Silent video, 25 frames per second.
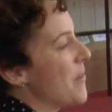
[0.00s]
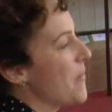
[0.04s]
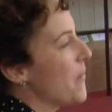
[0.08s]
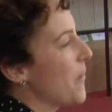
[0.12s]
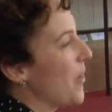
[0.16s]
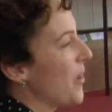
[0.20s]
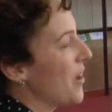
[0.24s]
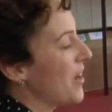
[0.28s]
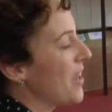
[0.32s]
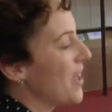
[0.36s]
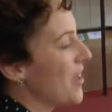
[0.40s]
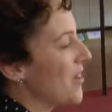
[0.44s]

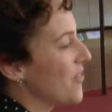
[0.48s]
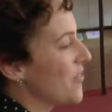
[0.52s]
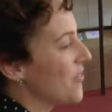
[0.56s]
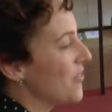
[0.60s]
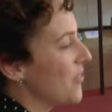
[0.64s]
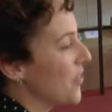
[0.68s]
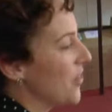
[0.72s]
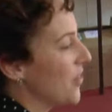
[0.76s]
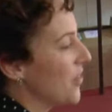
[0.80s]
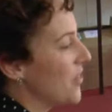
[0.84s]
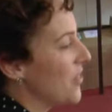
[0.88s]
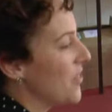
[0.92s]
working
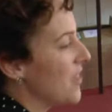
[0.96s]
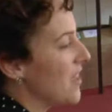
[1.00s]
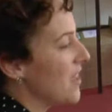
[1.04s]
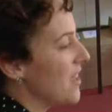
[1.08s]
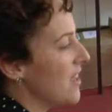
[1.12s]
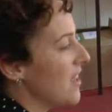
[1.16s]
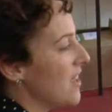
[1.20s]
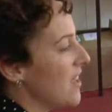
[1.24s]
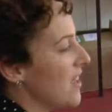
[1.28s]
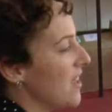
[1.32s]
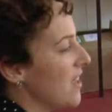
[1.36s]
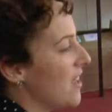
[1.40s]
for
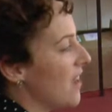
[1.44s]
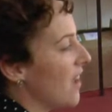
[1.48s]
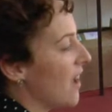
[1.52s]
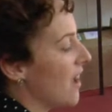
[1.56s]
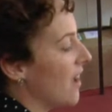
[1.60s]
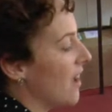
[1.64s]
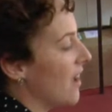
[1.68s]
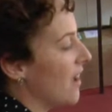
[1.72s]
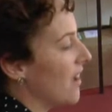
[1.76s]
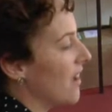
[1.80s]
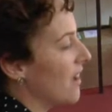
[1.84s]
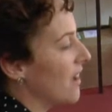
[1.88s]
the
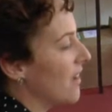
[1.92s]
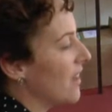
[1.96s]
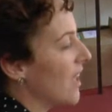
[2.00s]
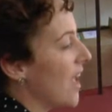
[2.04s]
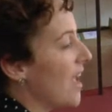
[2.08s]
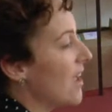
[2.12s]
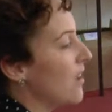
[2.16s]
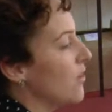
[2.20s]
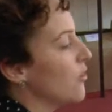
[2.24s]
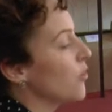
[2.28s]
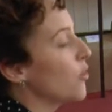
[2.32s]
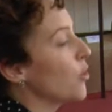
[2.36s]

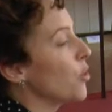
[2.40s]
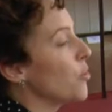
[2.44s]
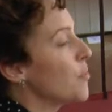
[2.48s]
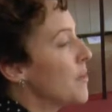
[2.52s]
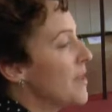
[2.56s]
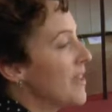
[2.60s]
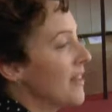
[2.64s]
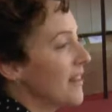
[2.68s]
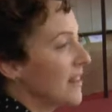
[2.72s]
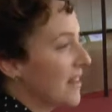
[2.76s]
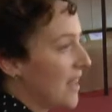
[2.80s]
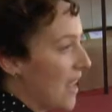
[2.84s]

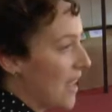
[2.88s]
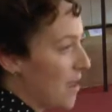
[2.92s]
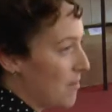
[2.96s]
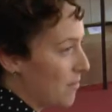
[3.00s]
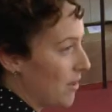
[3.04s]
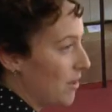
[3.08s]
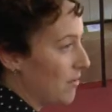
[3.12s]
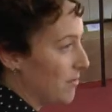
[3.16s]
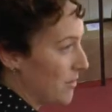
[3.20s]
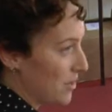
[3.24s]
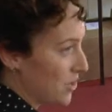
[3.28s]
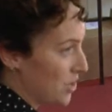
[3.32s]
European
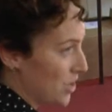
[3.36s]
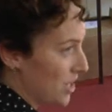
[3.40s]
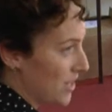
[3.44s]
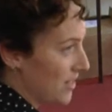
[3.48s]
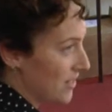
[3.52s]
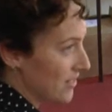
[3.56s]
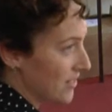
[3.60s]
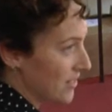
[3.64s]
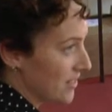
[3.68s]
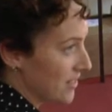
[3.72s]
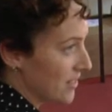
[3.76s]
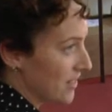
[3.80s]
Gaming
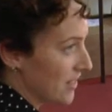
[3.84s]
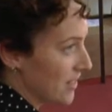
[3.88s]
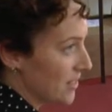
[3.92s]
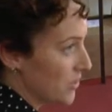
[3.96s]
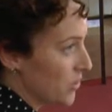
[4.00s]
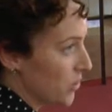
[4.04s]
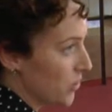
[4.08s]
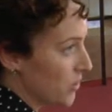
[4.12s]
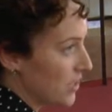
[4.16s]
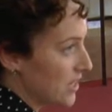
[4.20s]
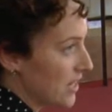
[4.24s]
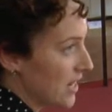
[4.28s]
Machines
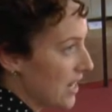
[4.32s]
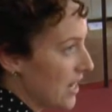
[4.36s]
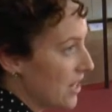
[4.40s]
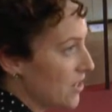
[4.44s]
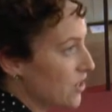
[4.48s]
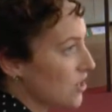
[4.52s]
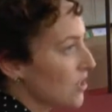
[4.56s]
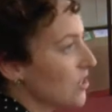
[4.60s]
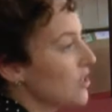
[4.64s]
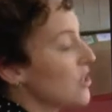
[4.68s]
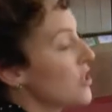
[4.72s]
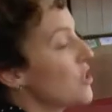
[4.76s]
Association,